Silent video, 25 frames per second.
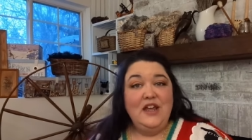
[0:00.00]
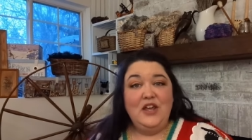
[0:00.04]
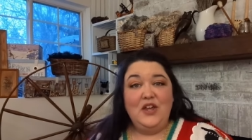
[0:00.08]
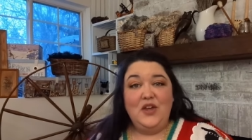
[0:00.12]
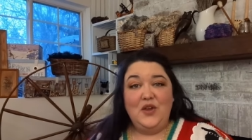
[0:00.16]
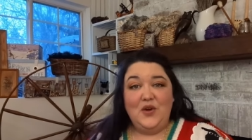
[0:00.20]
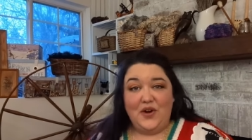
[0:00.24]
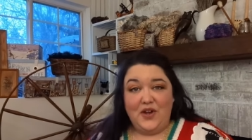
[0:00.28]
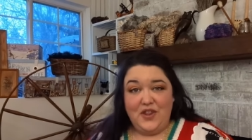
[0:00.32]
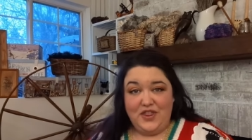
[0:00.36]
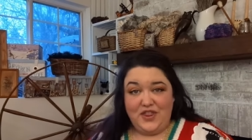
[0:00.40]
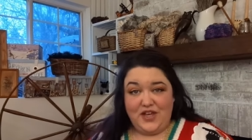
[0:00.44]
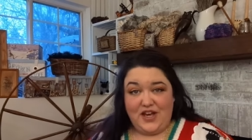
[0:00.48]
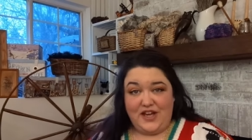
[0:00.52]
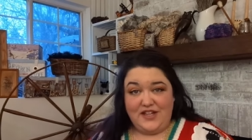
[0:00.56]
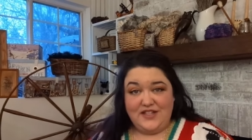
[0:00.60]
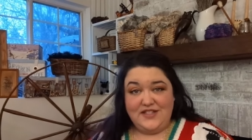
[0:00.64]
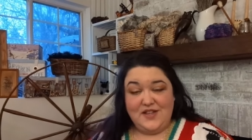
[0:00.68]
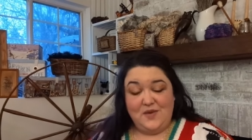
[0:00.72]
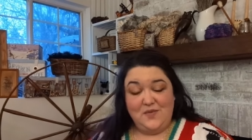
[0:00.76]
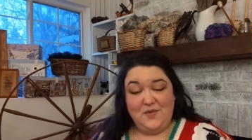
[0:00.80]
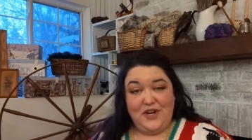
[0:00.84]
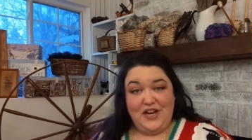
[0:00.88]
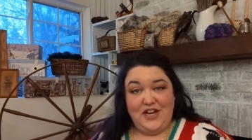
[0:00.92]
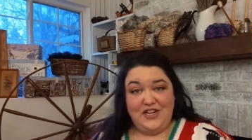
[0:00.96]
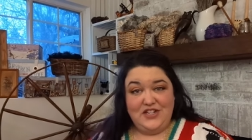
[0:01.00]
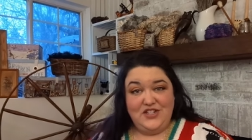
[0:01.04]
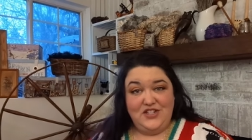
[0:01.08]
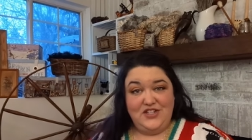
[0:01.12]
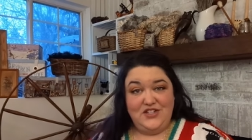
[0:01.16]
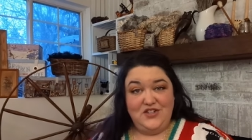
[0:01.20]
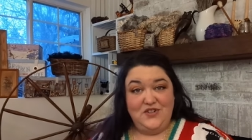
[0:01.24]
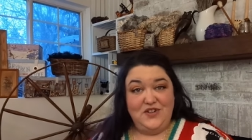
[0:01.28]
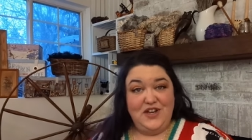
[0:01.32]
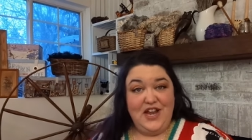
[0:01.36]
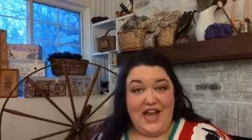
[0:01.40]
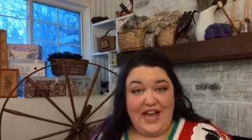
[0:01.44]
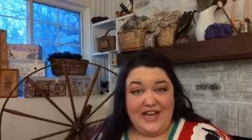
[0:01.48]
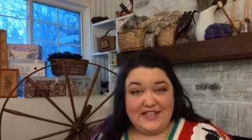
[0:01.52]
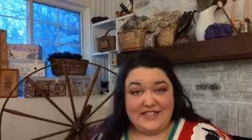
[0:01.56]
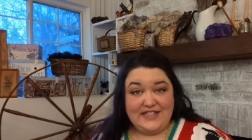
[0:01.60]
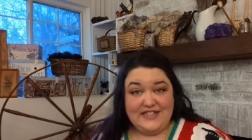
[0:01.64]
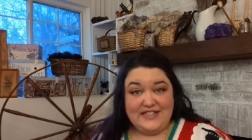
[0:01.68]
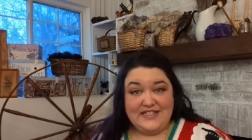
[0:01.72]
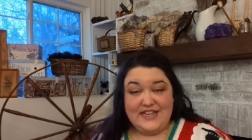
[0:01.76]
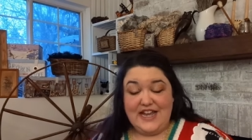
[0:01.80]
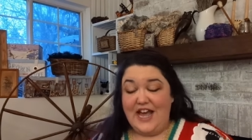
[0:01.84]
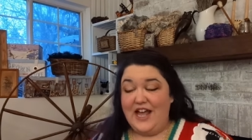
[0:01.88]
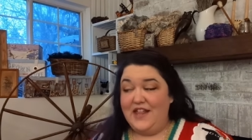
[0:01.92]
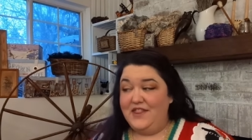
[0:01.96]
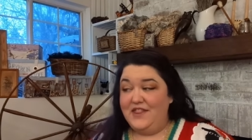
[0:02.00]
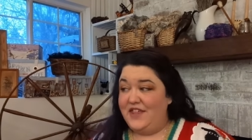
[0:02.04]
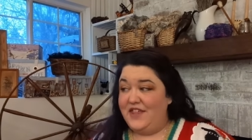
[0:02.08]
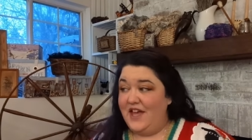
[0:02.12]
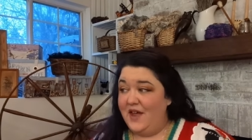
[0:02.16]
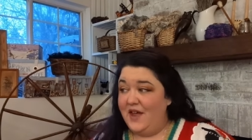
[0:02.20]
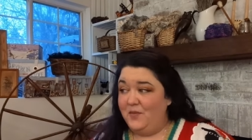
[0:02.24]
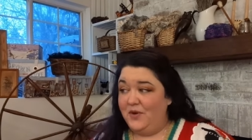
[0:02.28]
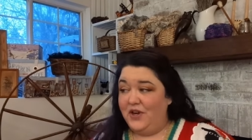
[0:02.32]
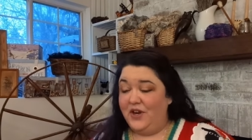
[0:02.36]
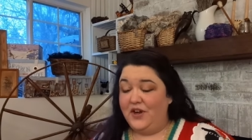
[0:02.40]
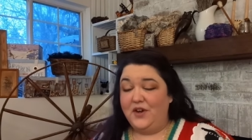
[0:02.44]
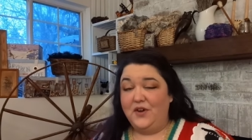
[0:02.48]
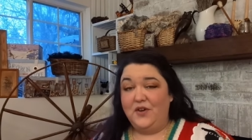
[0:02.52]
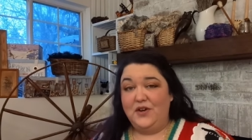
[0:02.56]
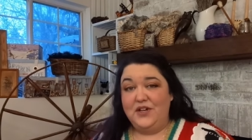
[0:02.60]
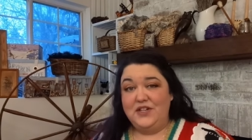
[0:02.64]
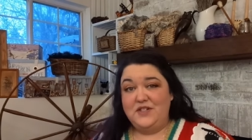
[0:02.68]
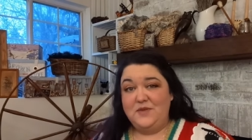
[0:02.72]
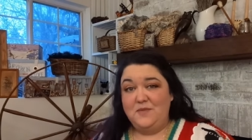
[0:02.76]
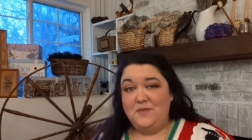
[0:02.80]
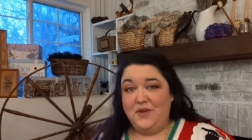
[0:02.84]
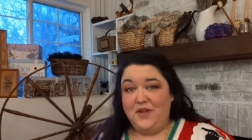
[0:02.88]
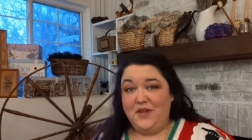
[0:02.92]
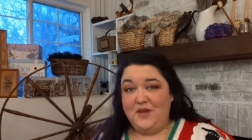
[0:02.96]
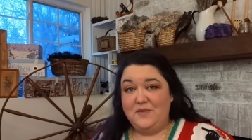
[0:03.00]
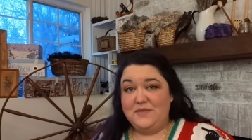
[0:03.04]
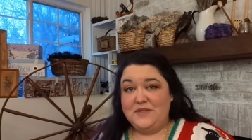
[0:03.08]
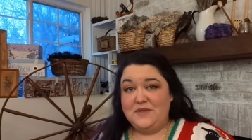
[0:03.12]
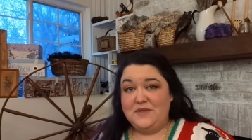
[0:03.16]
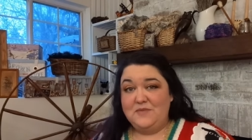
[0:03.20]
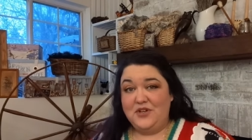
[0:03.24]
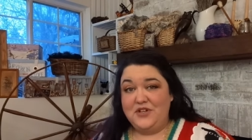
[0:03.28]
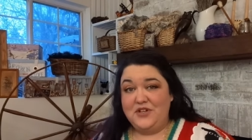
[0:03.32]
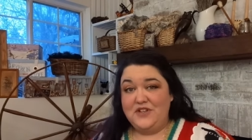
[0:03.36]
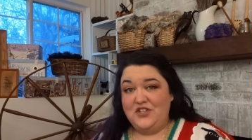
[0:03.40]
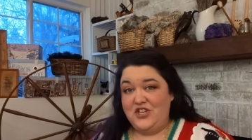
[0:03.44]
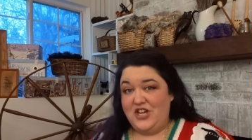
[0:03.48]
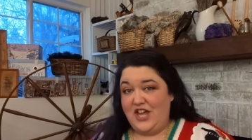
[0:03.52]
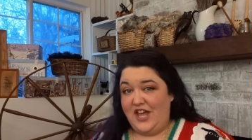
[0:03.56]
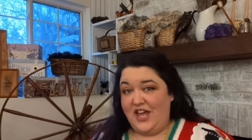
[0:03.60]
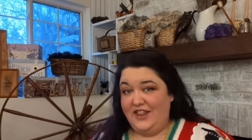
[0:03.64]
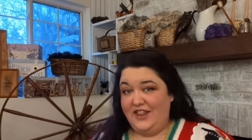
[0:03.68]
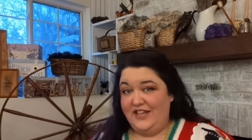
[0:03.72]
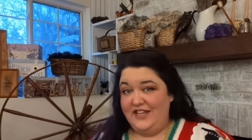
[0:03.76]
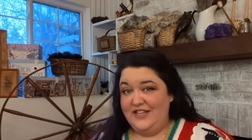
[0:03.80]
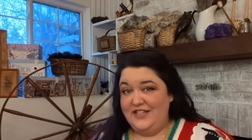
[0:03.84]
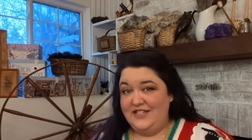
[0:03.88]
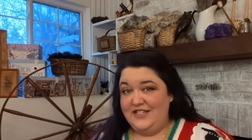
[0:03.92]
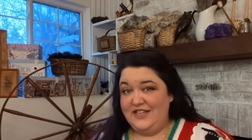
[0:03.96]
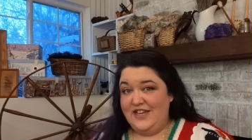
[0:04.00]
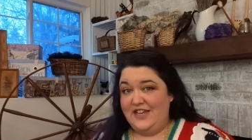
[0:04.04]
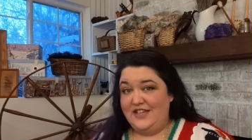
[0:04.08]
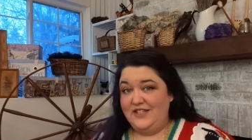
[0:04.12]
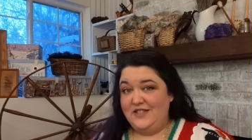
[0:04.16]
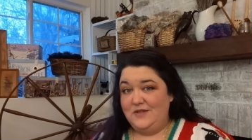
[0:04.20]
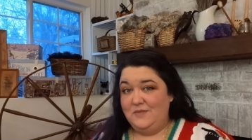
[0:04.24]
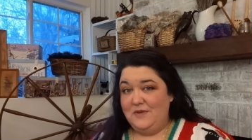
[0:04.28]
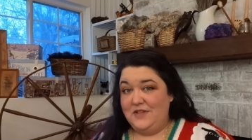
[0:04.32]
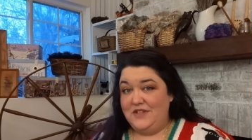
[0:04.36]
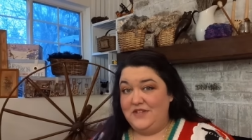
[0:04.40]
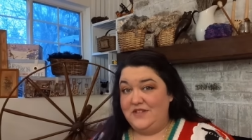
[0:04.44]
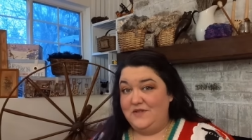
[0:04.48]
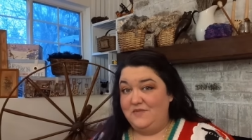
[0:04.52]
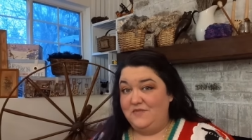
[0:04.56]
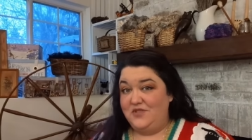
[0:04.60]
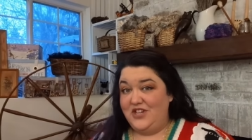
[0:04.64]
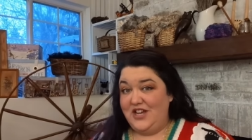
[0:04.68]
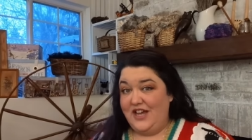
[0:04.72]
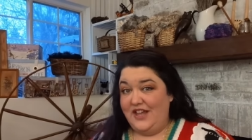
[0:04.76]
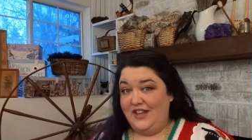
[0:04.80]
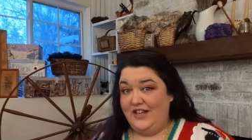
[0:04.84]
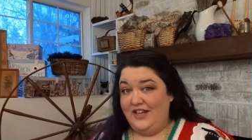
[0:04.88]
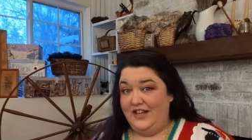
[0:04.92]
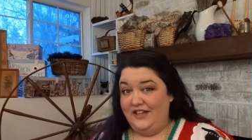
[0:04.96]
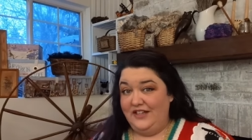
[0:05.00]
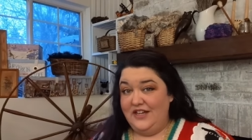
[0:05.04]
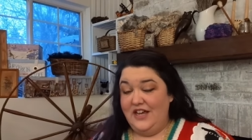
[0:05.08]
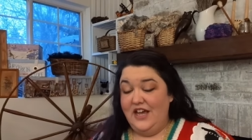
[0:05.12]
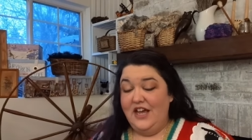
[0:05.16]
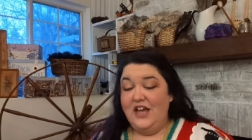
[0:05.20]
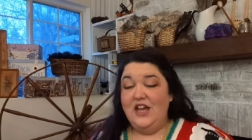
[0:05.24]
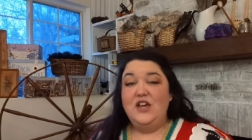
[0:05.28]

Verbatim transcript: your thoughts on what I should do next. And then we are going to pull up some more Shetland and spin some Shetland.